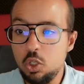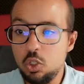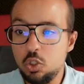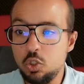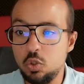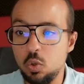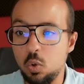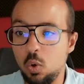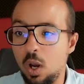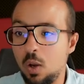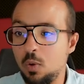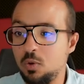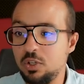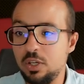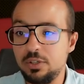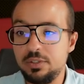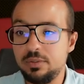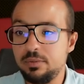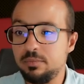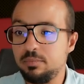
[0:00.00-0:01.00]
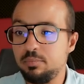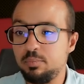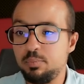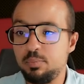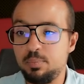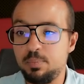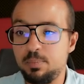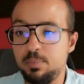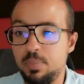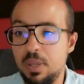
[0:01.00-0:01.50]
So I will just
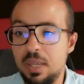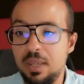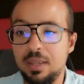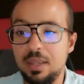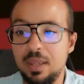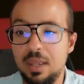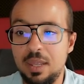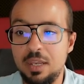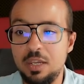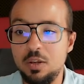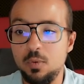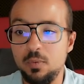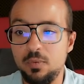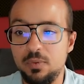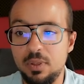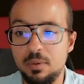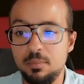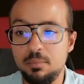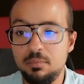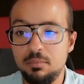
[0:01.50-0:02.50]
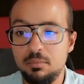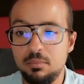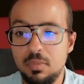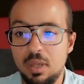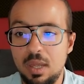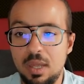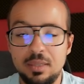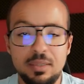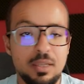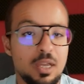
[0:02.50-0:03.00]
pick any of them
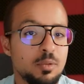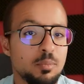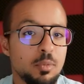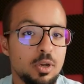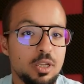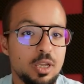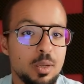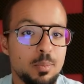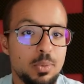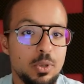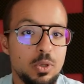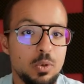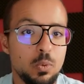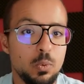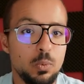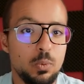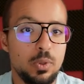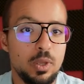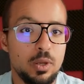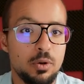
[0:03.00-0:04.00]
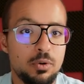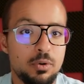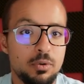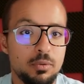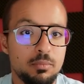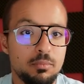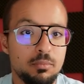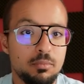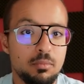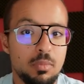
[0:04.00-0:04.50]
and add my company code there
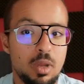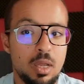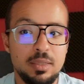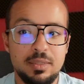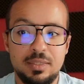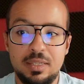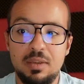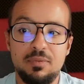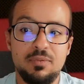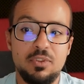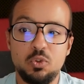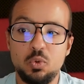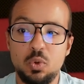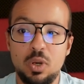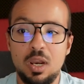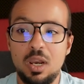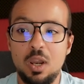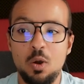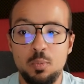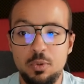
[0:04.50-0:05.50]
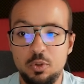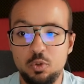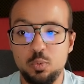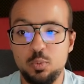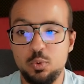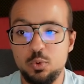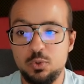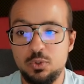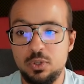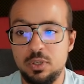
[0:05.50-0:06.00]
and see if this will allow me to
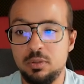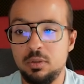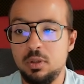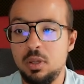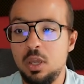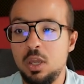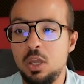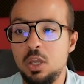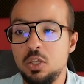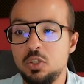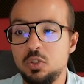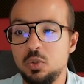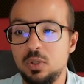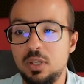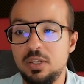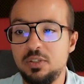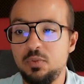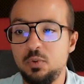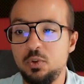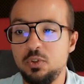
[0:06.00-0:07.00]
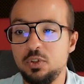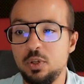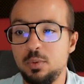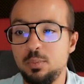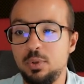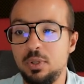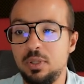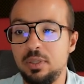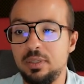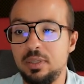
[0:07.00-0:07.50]
proceed. So let's, for
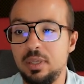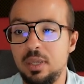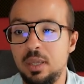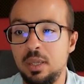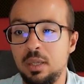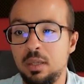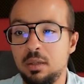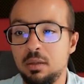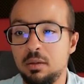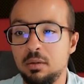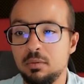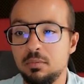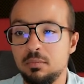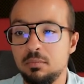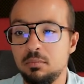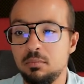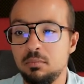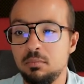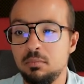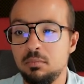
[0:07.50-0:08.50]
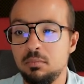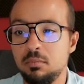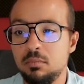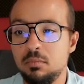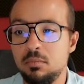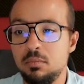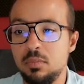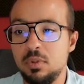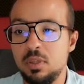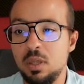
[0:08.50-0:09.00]
example, take
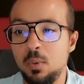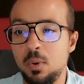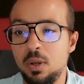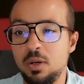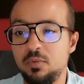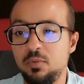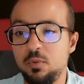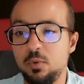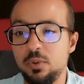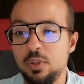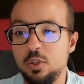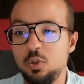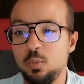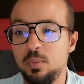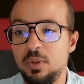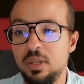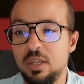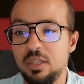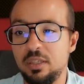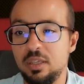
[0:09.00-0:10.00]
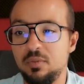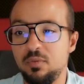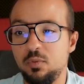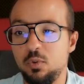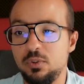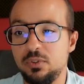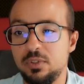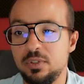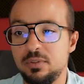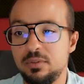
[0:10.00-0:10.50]
the one for the duplicate
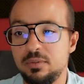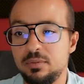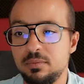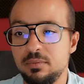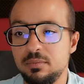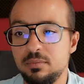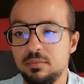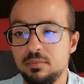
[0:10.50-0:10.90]
invoices.